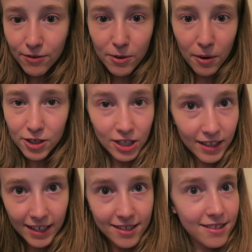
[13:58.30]
if you're watching
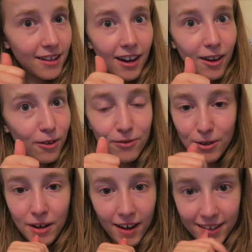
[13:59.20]
this, I love
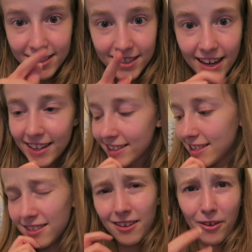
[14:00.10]
you guys.
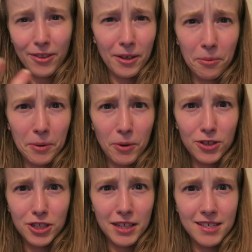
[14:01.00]
Thanks. Not that you'll be
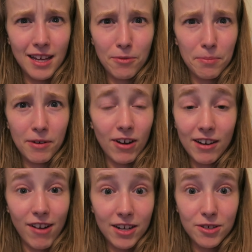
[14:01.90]
watching this, that would be
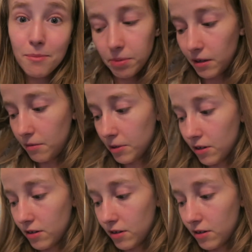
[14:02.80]
really random. But oh my